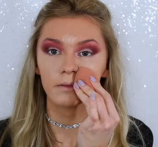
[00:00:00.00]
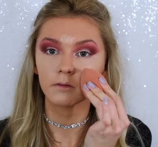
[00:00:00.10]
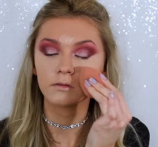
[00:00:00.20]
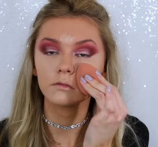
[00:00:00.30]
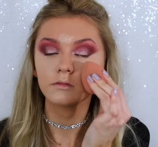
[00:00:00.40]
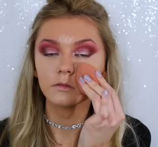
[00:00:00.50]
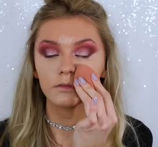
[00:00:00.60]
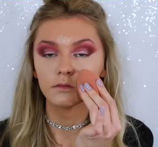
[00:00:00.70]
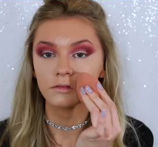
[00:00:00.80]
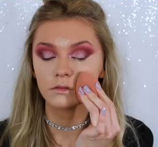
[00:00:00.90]

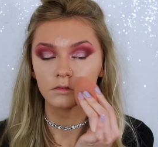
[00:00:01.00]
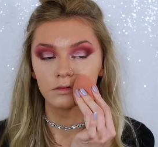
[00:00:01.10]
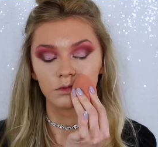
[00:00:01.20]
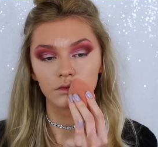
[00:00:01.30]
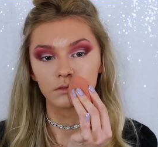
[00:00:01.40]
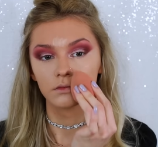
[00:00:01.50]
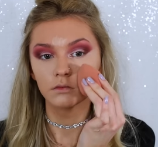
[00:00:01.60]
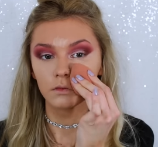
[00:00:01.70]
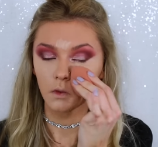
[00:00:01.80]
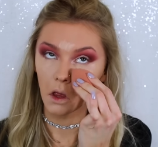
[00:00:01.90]

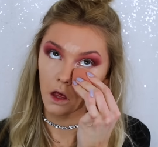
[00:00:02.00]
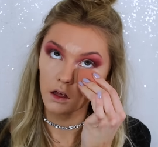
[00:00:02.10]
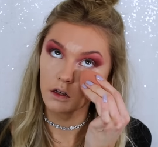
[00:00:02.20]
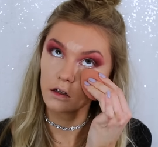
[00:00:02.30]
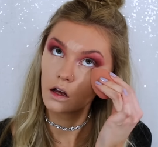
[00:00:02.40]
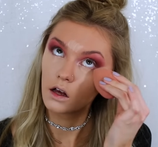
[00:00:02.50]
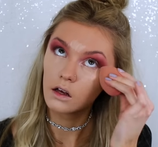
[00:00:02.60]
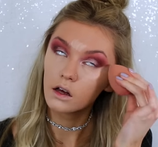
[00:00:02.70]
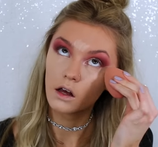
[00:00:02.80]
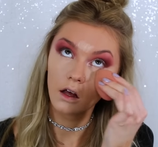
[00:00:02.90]

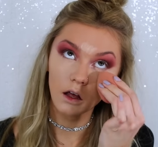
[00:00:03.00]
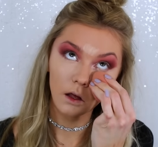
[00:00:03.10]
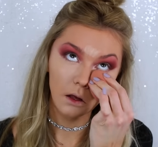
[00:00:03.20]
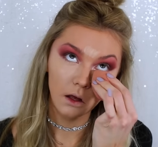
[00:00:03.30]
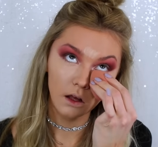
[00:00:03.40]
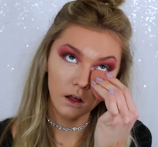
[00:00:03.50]
(silence)